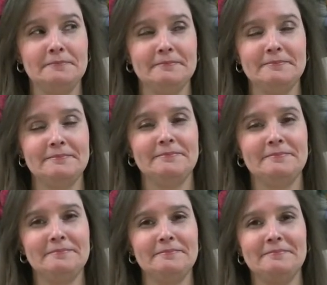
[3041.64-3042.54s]

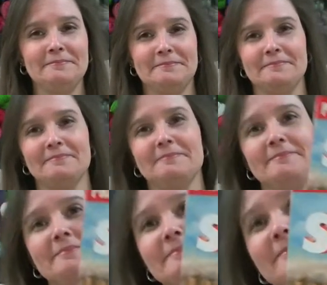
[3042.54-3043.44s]

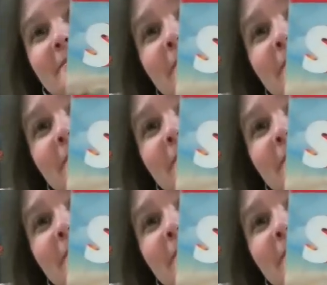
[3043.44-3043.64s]
Nobody speaks.